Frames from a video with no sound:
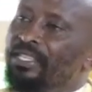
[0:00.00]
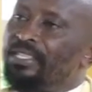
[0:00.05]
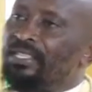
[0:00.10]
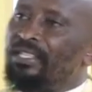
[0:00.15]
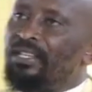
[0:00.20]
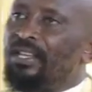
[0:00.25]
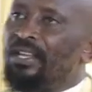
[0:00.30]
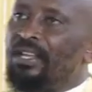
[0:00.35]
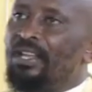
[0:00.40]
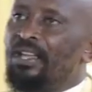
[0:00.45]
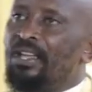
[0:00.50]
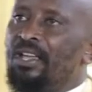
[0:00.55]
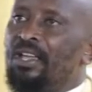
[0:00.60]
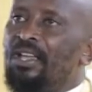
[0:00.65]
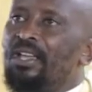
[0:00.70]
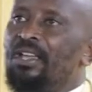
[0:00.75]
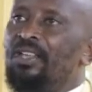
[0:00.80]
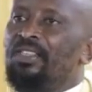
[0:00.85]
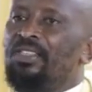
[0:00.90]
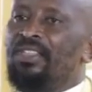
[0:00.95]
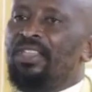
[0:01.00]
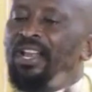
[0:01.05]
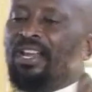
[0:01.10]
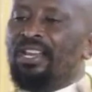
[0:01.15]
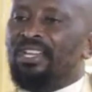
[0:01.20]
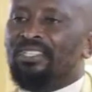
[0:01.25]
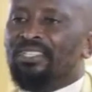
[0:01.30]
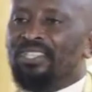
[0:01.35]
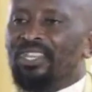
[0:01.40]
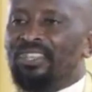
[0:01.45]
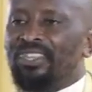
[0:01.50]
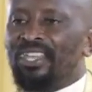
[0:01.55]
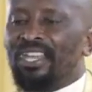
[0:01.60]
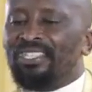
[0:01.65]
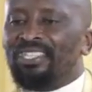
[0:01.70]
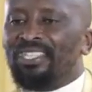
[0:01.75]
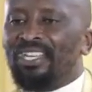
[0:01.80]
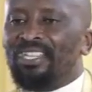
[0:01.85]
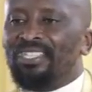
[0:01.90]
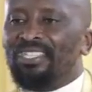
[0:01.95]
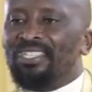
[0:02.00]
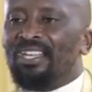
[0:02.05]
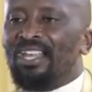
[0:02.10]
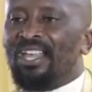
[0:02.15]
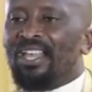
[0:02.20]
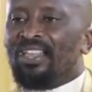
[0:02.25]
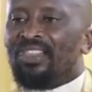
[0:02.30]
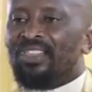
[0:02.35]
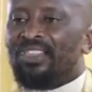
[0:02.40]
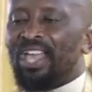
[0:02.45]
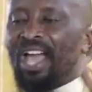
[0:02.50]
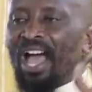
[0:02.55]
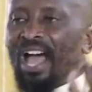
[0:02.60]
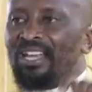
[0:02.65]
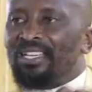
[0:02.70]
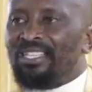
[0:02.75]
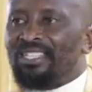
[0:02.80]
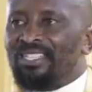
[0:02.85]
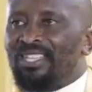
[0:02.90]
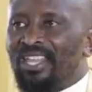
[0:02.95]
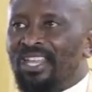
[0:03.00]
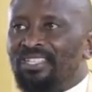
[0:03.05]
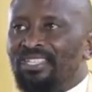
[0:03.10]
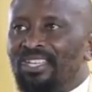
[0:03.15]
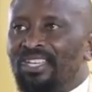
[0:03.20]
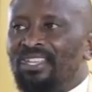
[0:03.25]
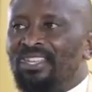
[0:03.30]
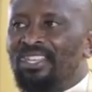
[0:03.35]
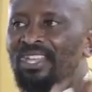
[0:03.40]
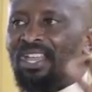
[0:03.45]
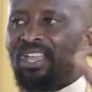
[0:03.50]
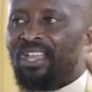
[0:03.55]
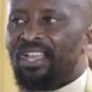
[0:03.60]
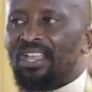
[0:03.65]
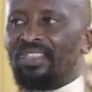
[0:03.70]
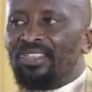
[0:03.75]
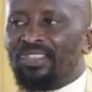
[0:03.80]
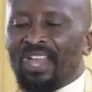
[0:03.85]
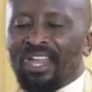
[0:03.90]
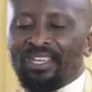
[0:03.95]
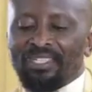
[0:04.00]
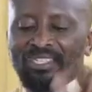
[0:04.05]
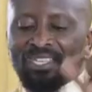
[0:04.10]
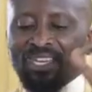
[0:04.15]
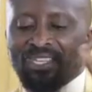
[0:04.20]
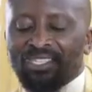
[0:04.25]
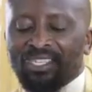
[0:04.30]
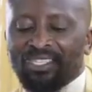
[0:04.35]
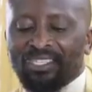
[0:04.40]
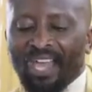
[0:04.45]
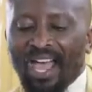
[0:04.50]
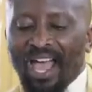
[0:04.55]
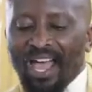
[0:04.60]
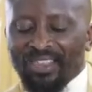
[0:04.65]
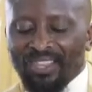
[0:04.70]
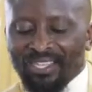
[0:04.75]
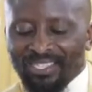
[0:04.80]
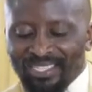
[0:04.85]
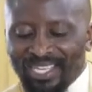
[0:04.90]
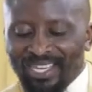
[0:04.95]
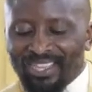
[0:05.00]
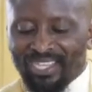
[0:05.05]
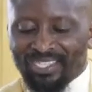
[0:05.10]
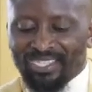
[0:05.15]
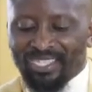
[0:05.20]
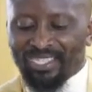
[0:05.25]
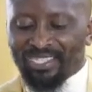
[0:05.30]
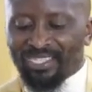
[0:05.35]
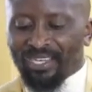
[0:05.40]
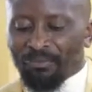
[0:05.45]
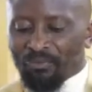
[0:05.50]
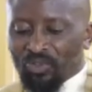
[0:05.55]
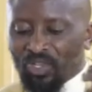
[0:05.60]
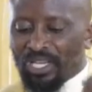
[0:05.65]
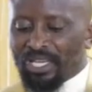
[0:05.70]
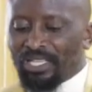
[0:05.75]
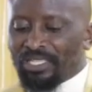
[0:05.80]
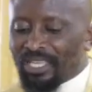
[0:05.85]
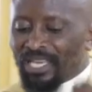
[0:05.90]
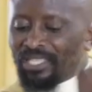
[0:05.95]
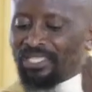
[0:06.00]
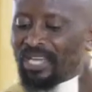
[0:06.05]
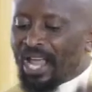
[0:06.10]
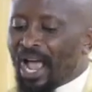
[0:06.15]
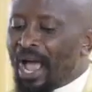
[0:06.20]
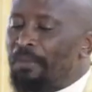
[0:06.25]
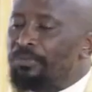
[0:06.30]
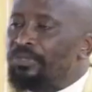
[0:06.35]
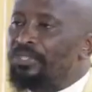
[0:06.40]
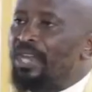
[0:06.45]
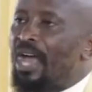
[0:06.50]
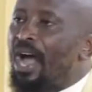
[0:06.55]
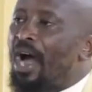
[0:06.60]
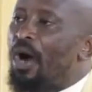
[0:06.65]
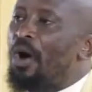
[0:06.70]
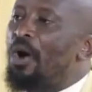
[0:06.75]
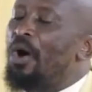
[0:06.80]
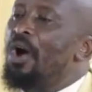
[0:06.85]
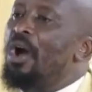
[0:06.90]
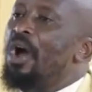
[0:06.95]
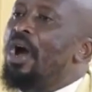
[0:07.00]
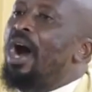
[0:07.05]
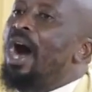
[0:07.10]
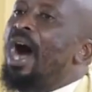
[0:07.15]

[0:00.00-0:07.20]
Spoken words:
it. There is the thesis, the antithesis, and the synthesis. Jesus comes now